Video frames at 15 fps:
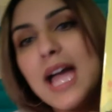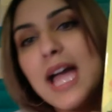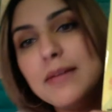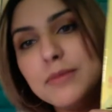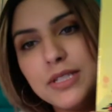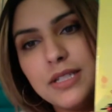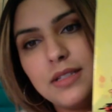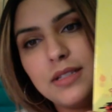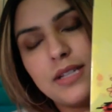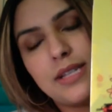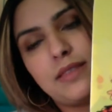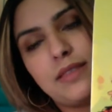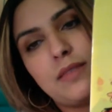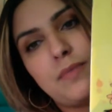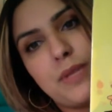going to look
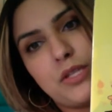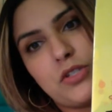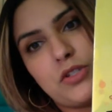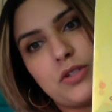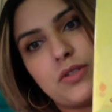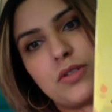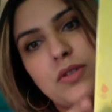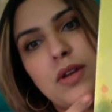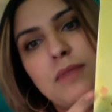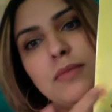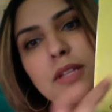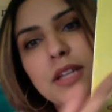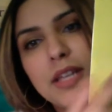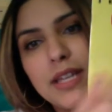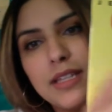at the picture. So I'm
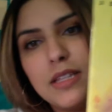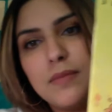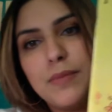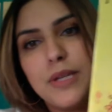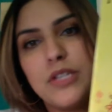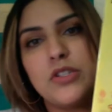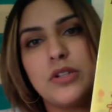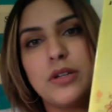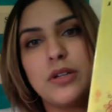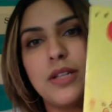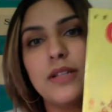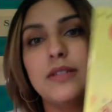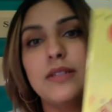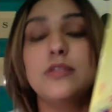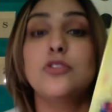looking at the picture and
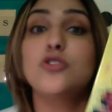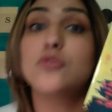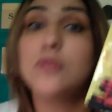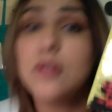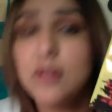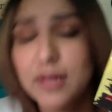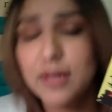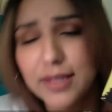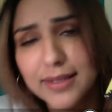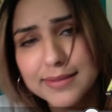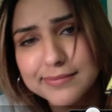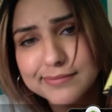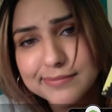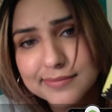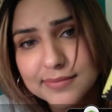it's a drawing.
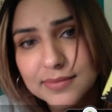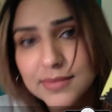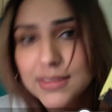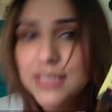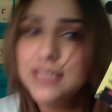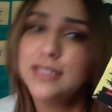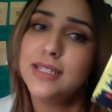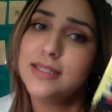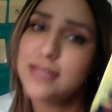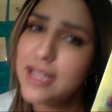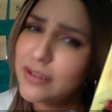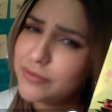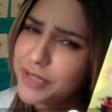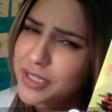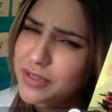Is
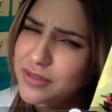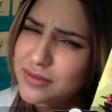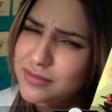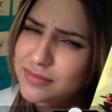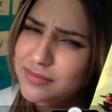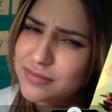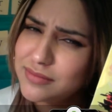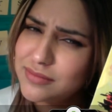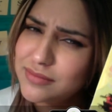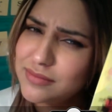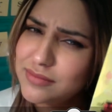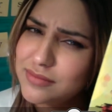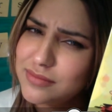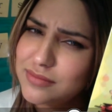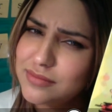that real?
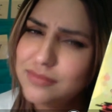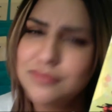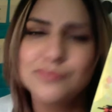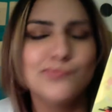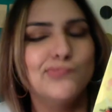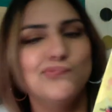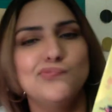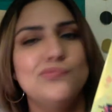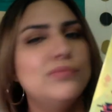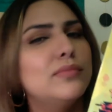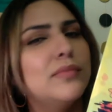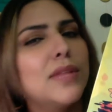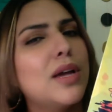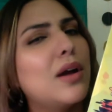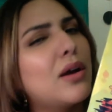
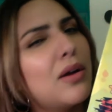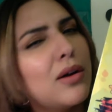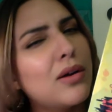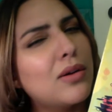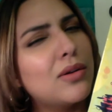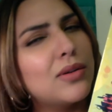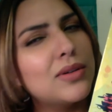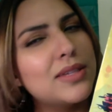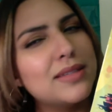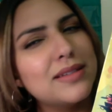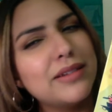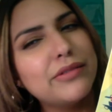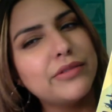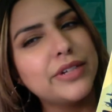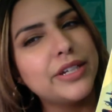No, it's
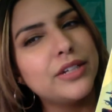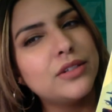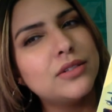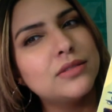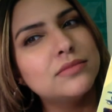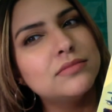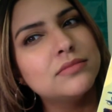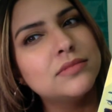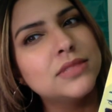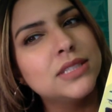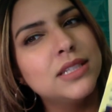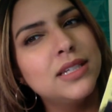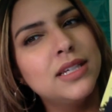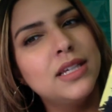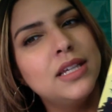not real.
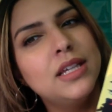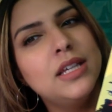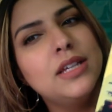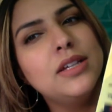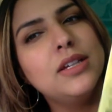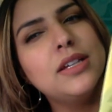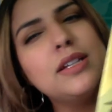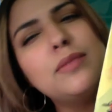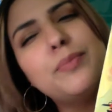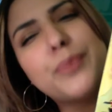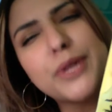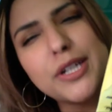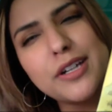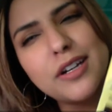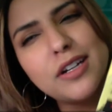Could a
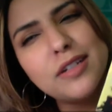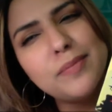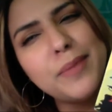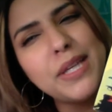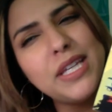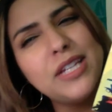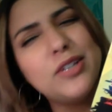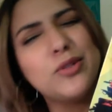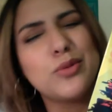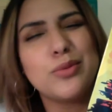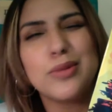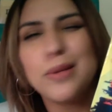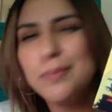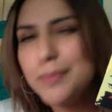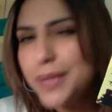bird be
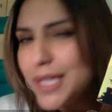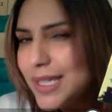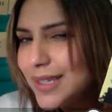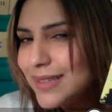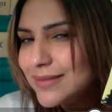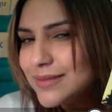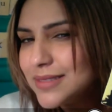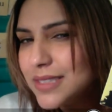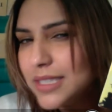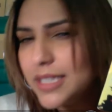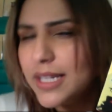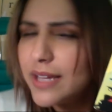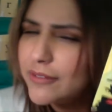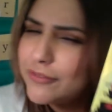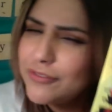grumpy? Could it
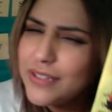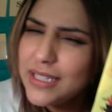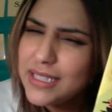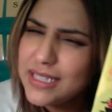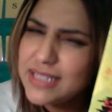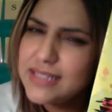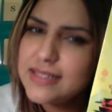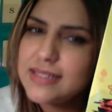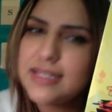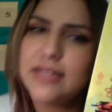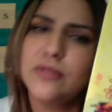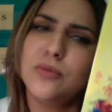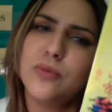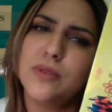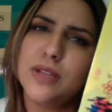have feelings like
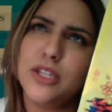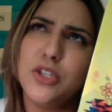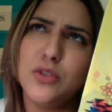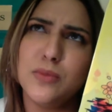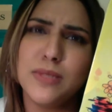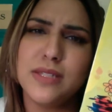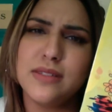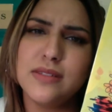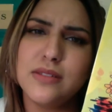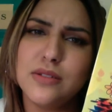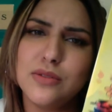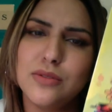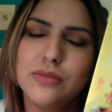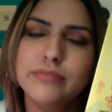humans do?